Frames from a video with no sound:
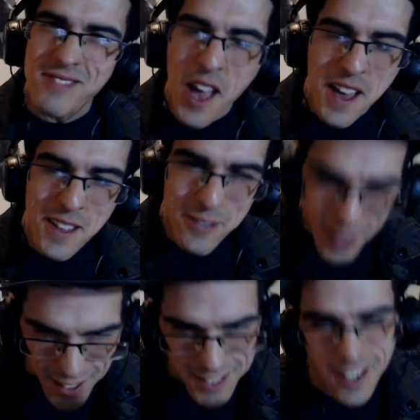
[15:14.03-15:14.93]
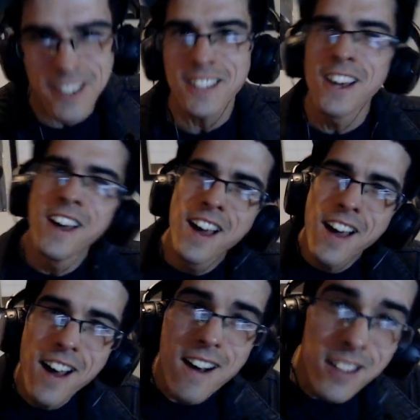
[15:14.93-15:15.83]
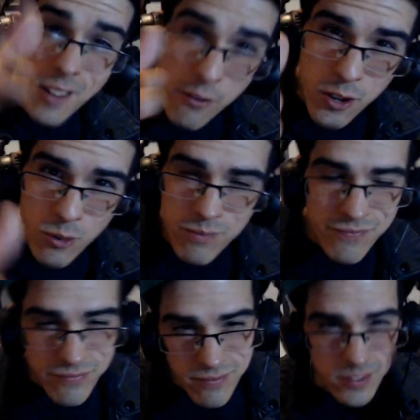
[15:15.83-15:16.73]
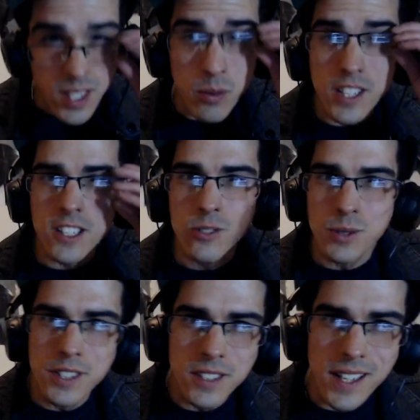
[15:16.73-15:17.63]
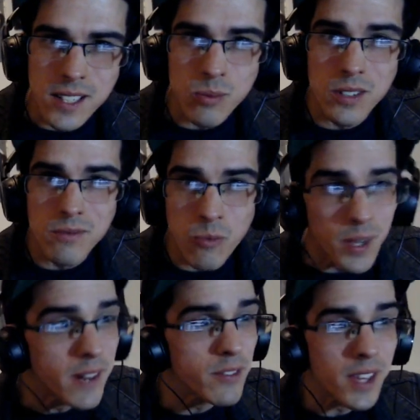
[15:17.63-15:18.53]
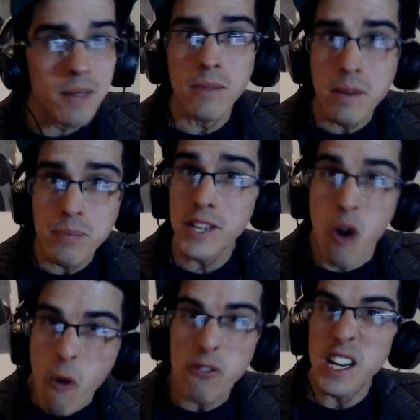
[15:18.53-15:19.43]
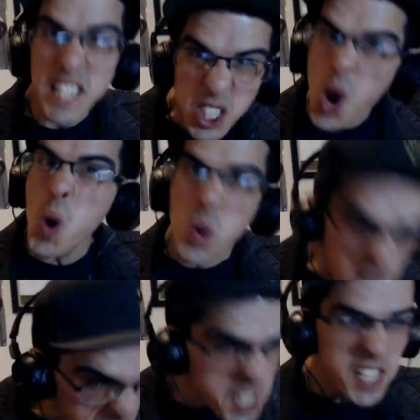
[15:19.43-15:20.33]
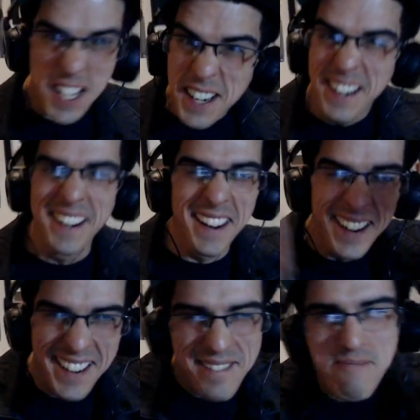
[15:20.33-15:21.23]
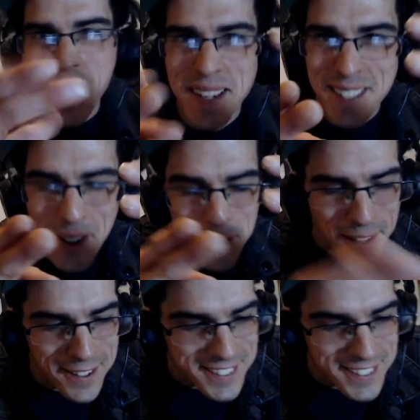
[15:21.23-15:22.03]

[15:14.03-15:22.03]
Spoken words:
Thanks, guys. I love you. And I will catch you in the next one, whatever that may be, hopefully soon. Peace out, guys.